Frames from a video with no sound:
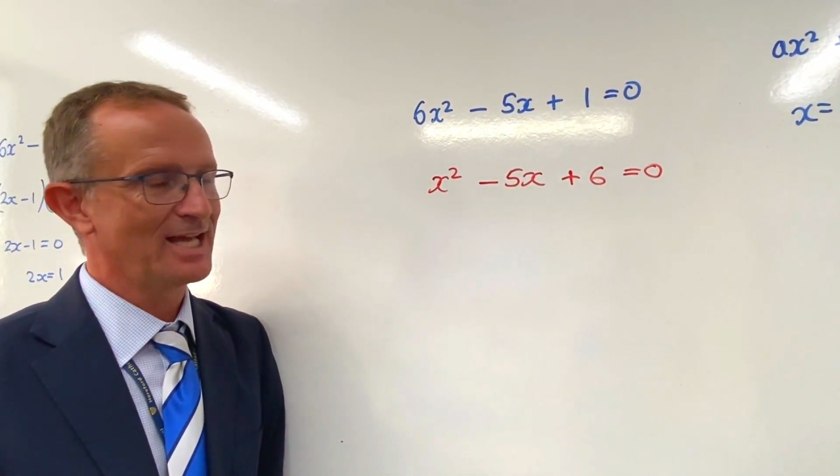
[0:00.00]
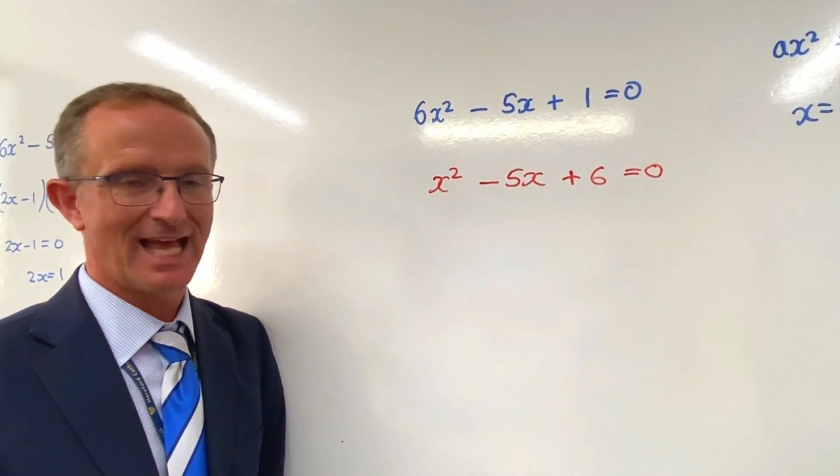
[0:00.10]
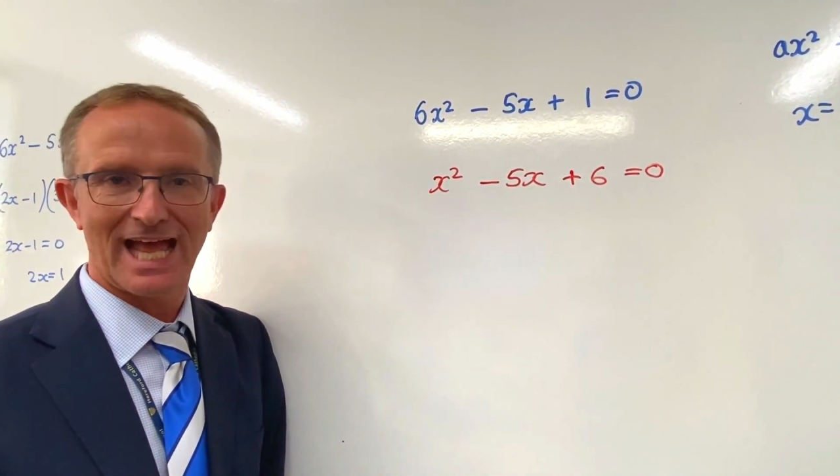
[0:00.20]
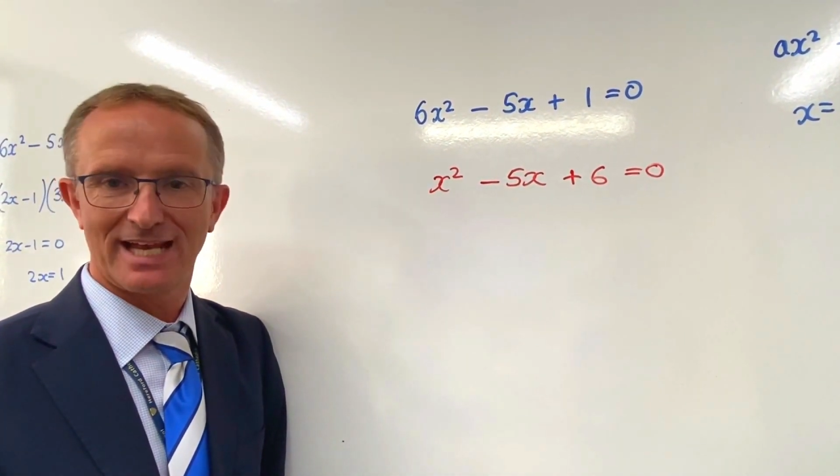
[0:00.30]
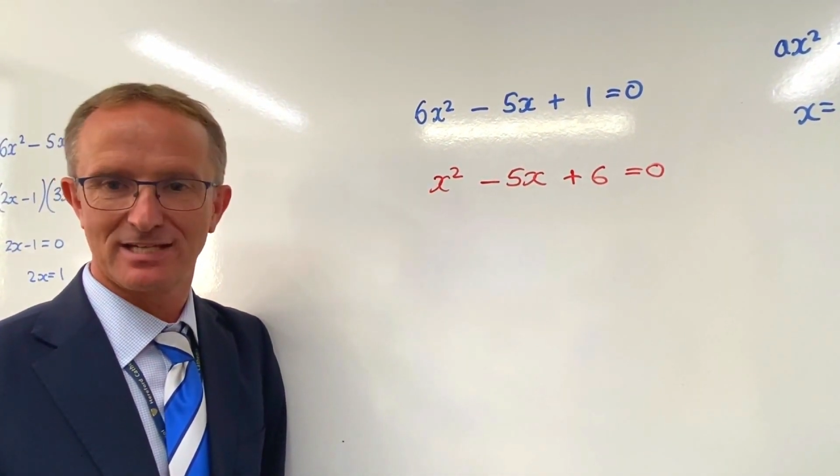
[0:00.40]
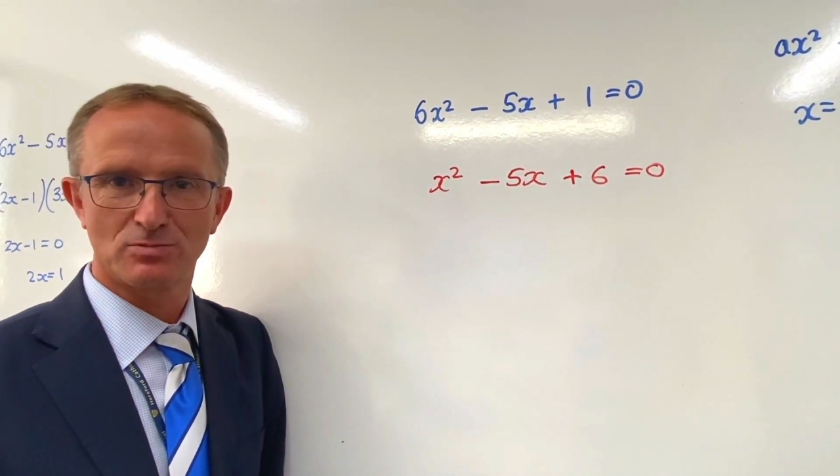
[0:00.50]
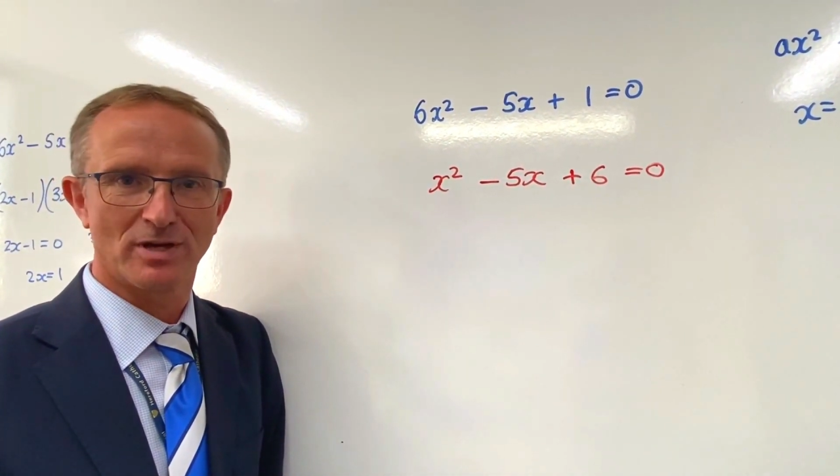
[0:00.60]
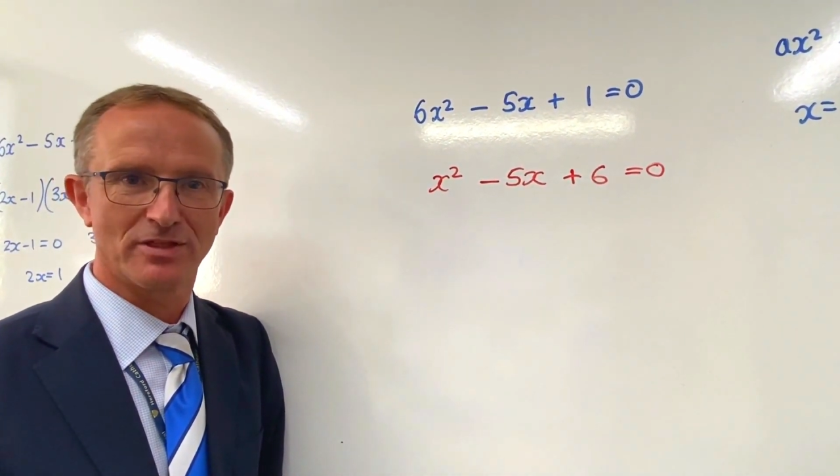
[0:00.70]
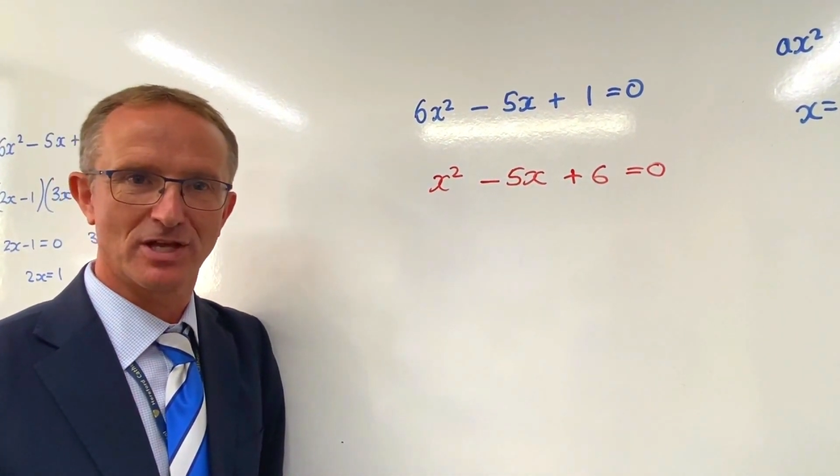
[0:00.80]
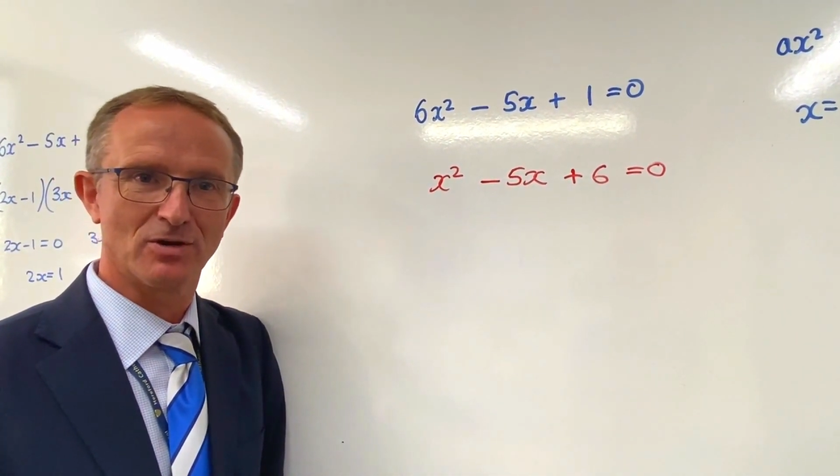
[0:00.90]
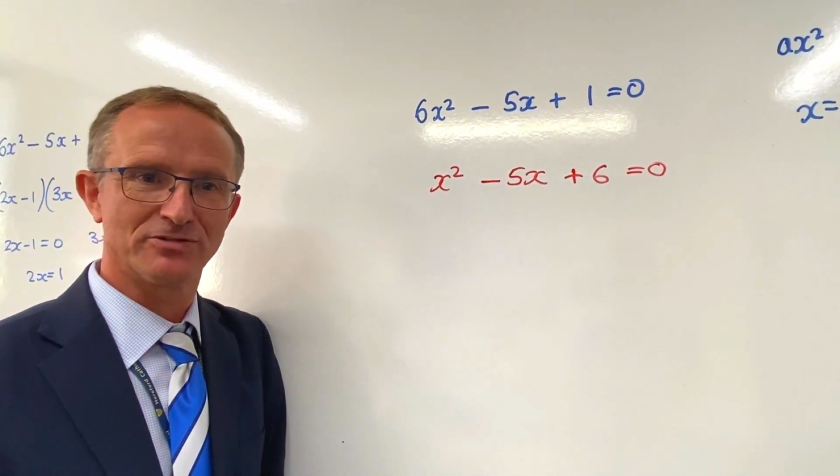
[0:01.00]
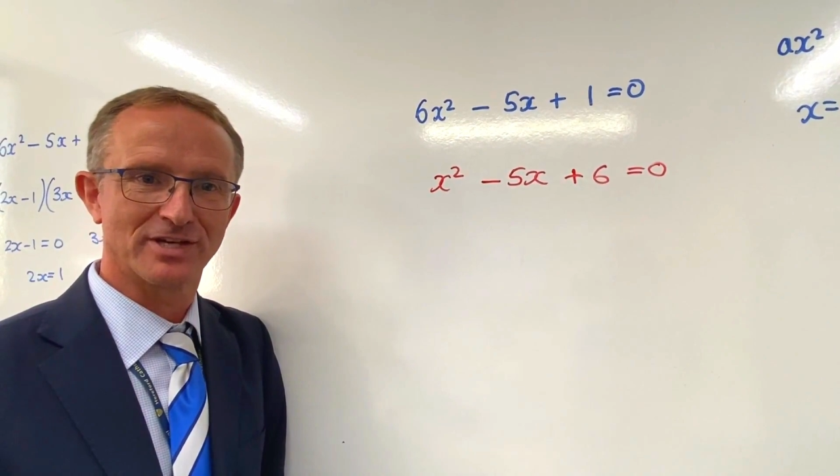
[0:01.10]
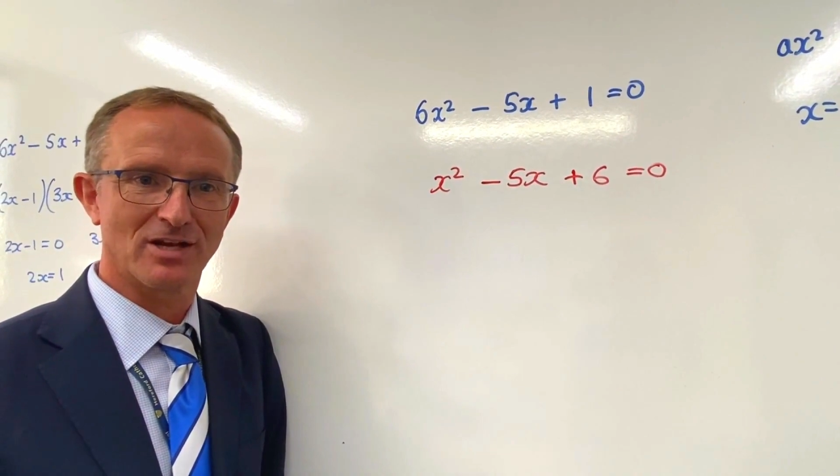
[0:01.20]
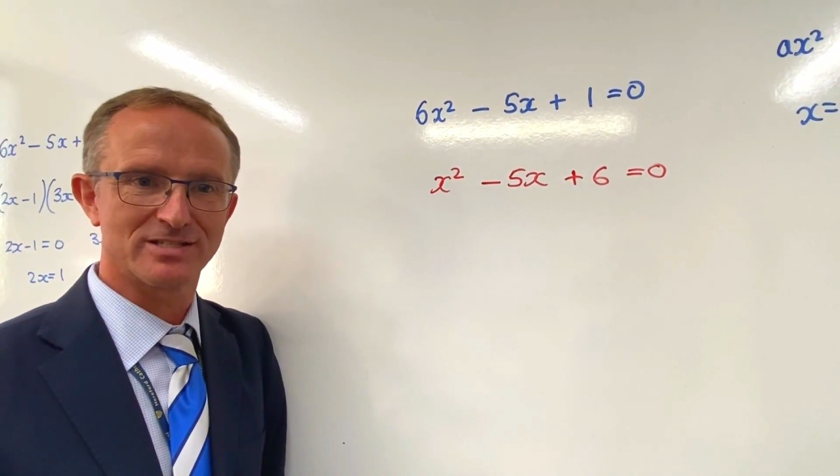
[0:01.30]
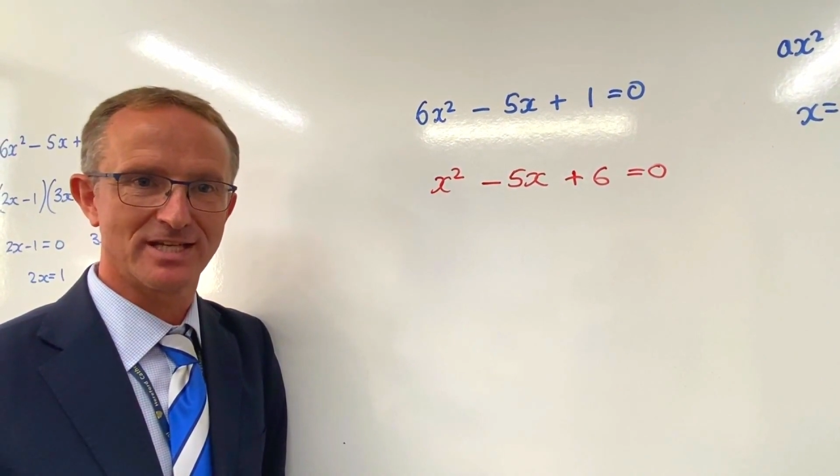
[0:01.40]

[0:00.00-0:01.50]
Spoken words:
and as one of the girls in the class